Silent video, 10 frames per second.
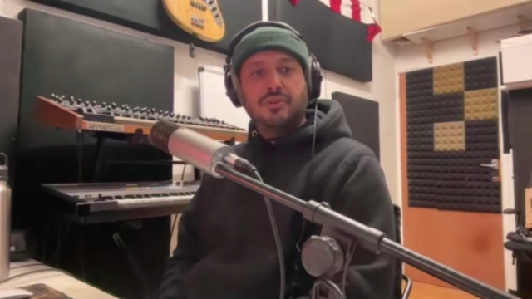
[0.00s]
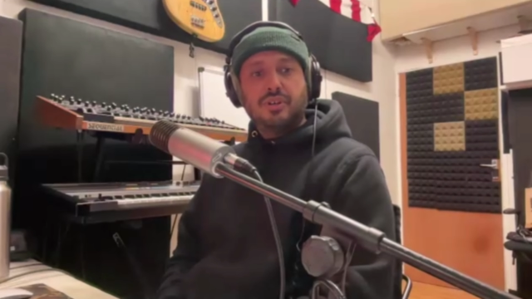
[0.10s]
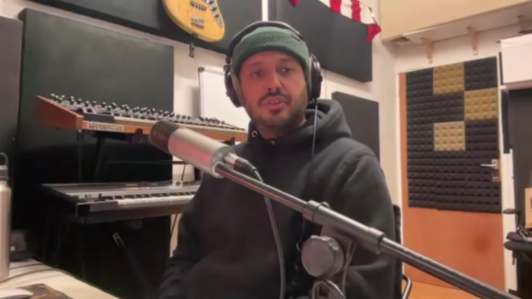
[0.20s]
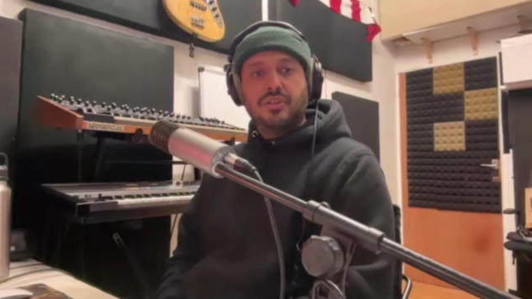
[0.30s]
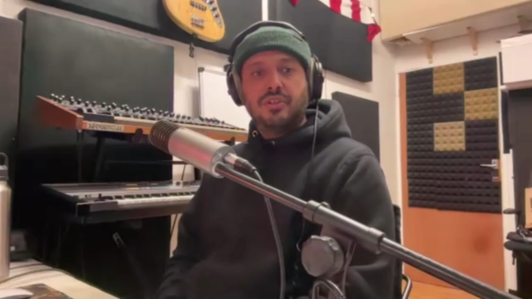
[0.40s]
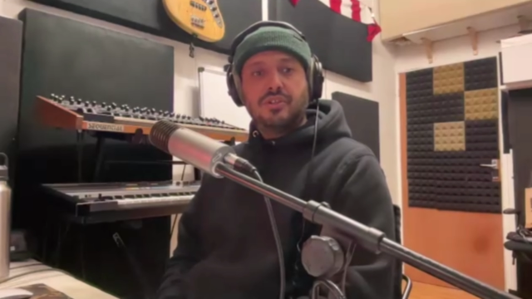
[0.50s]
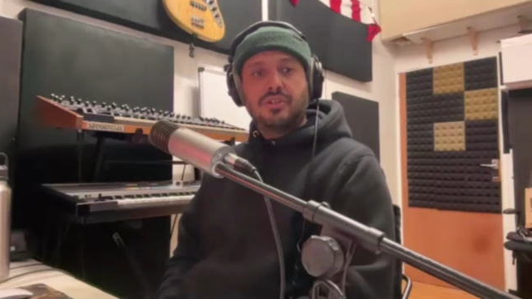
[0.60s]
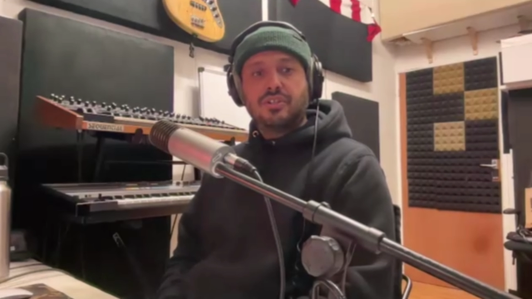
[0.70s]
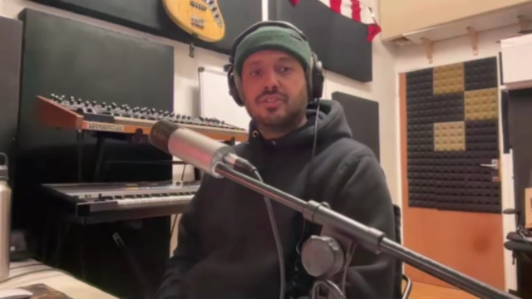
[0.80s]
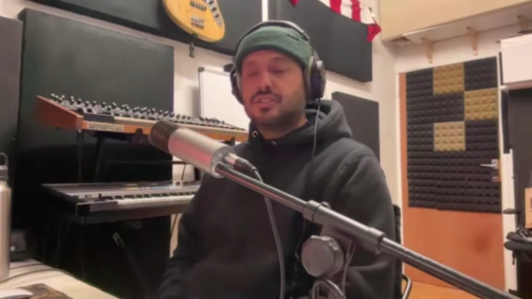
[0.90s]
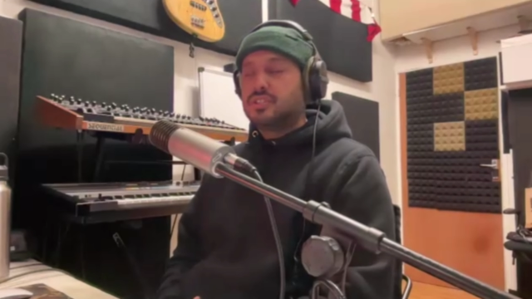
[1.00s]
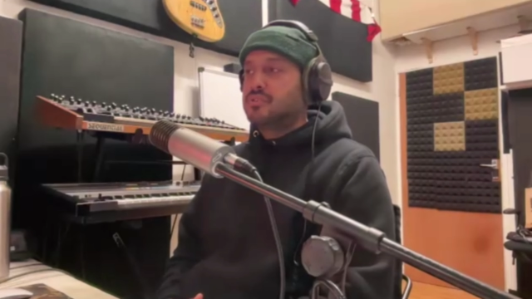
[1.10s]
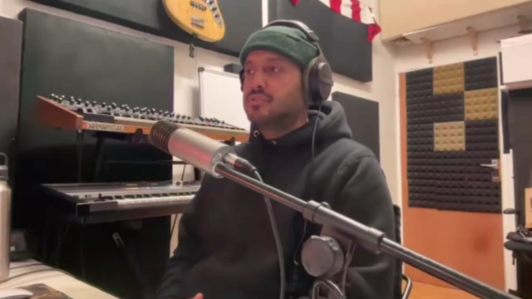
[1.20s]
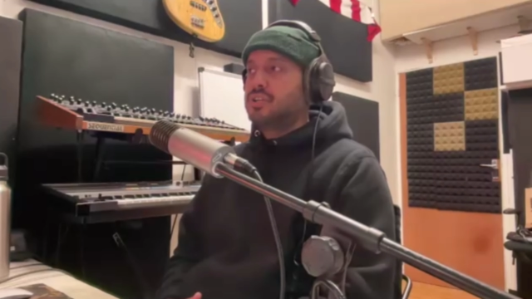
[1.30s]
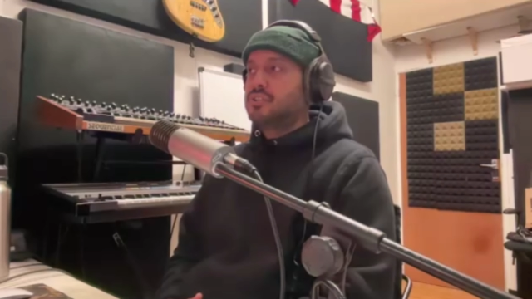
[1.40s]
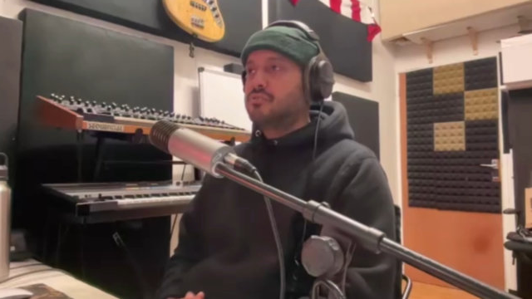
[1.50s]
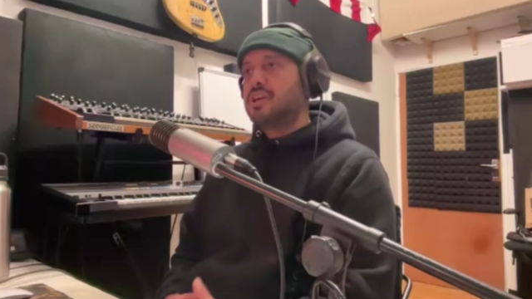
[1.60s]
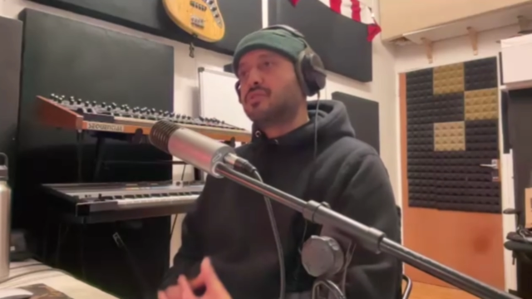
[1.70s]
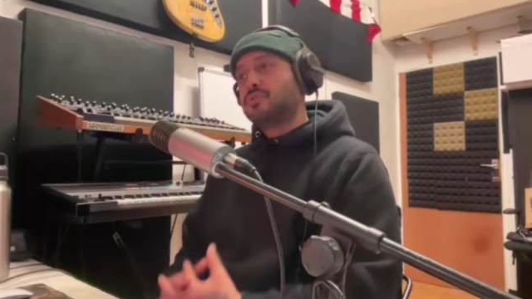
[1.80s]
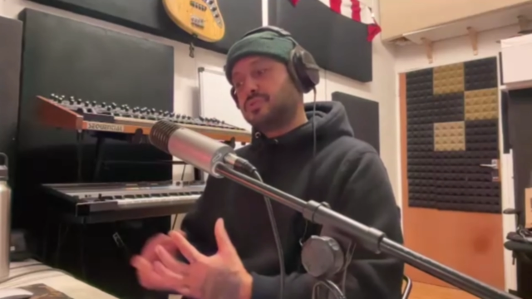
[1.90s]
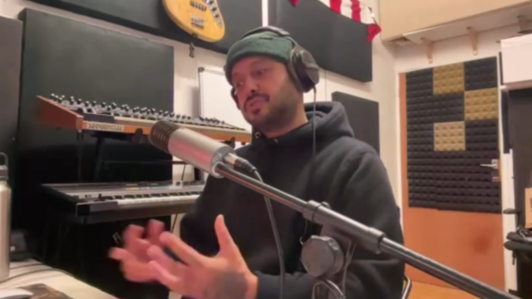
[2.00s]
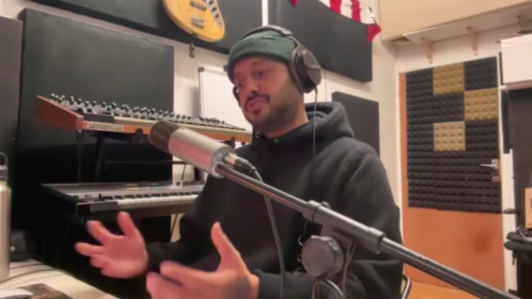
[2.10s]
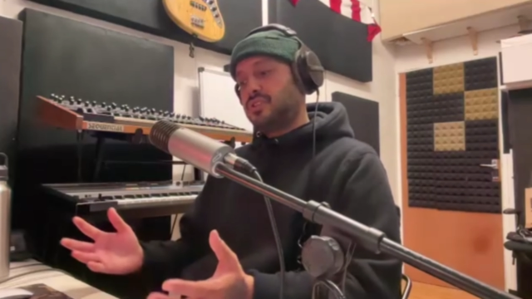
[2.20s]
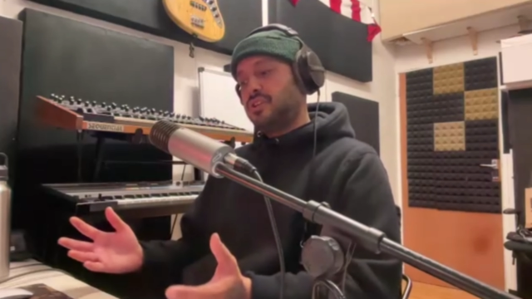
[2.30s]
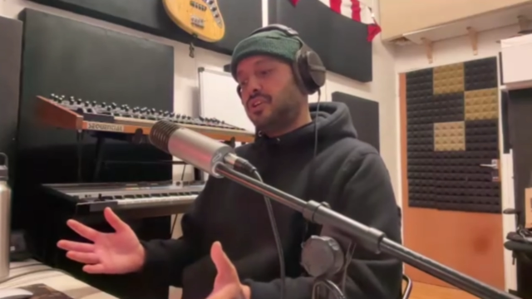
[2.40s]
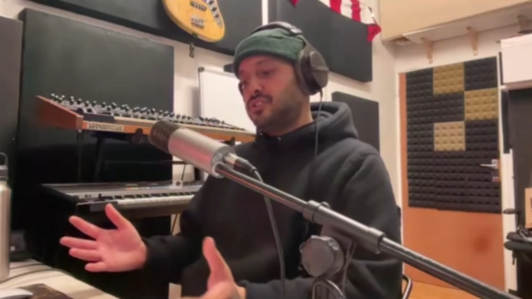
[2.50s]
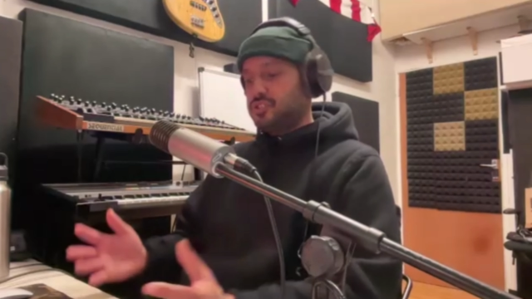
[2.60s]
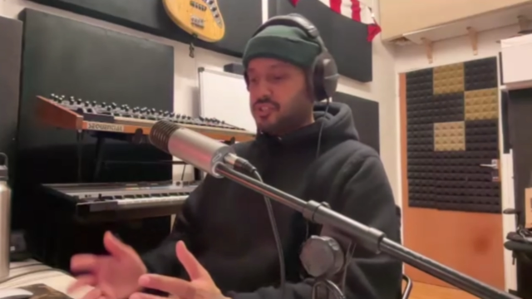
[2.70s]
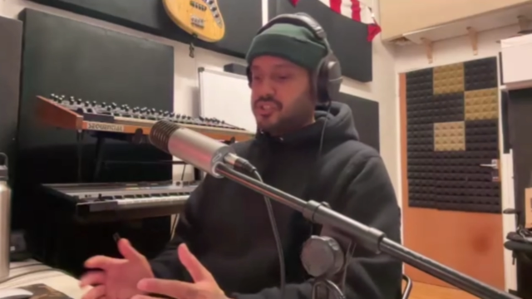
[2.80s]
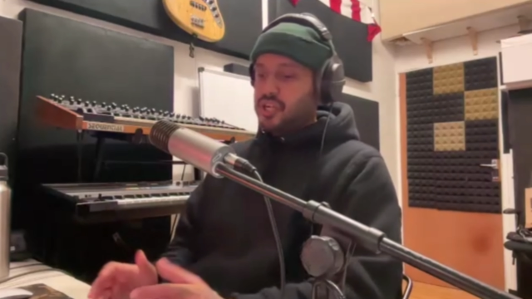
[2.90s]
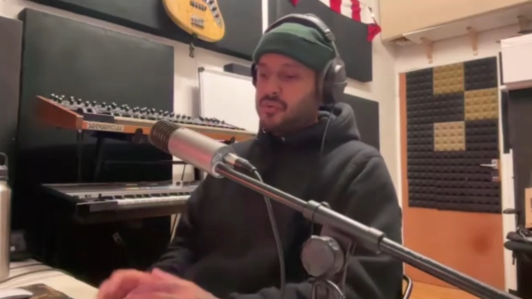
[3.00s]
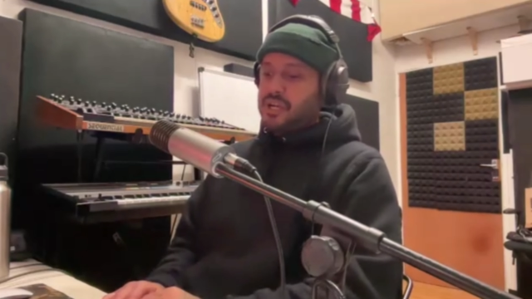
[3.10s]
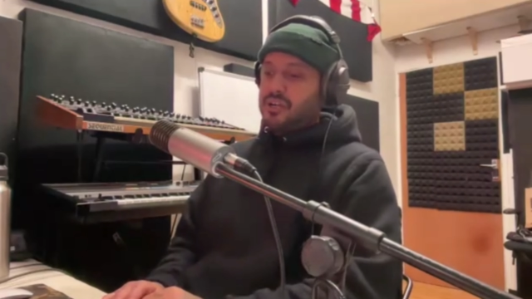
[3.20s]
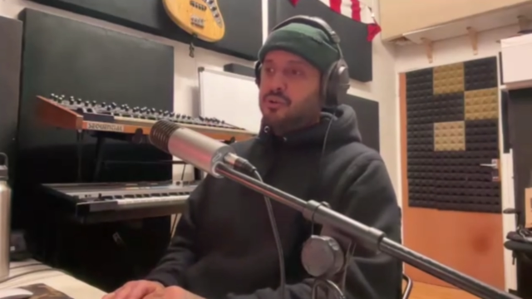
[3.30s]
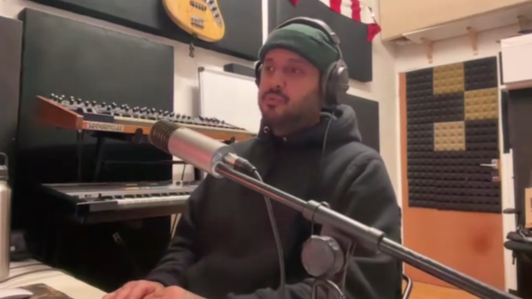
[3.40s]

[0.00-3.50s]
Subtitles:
I think like, you know, like the records just come out.